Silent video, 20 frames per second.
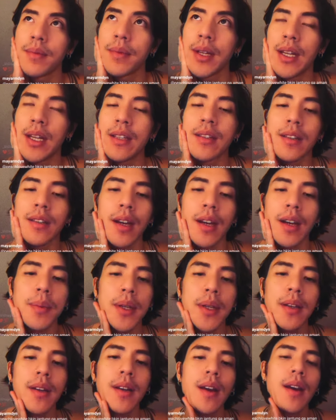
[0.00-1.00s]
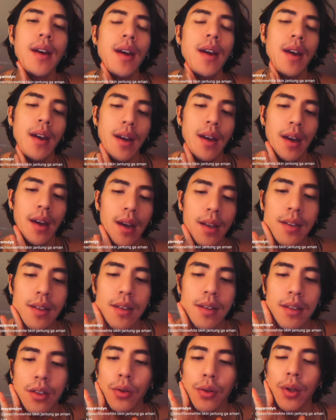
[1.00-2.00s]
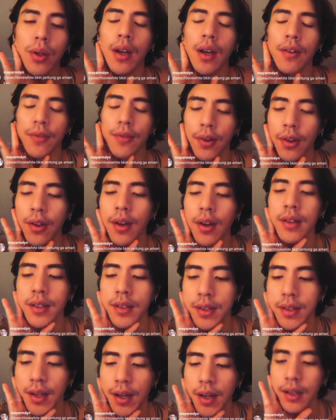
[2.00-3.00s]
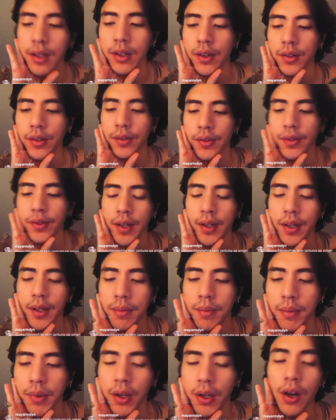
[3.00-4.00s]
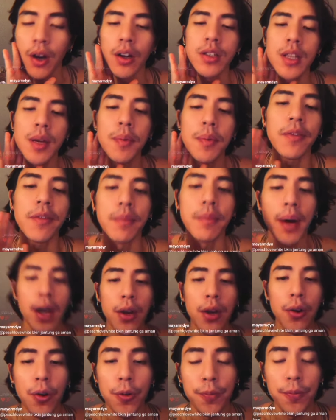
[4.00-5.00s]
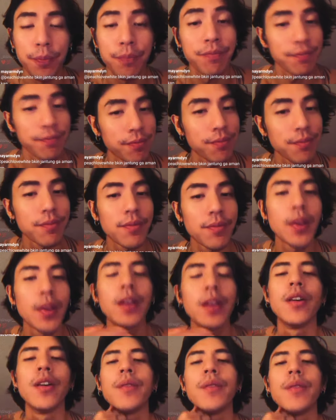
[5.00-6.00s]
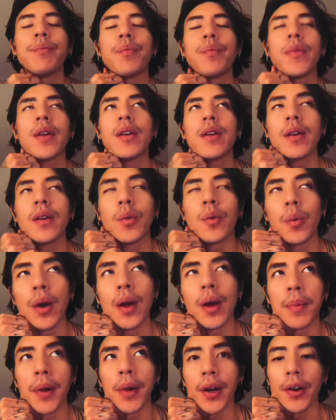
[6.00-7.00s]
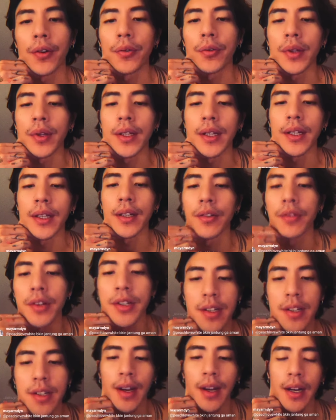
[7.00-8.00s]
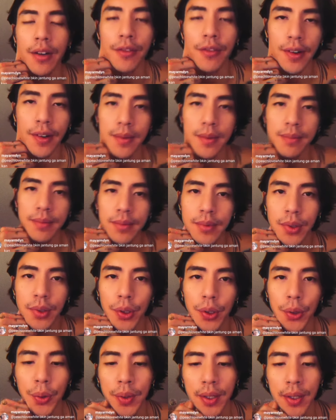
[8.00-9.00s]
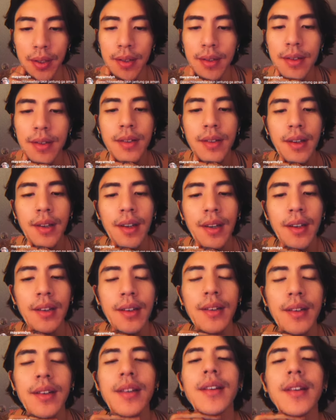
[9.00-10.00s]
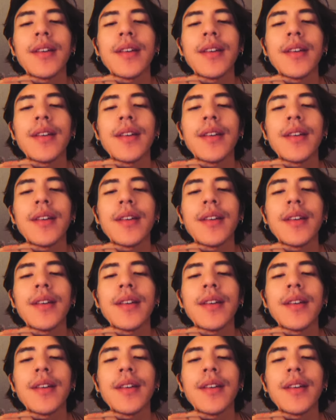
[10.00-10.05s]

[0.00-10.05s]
inside me. Hence, you'll get a further understanding of the concept of Mido, you know, where Mido really originated from, who he is, and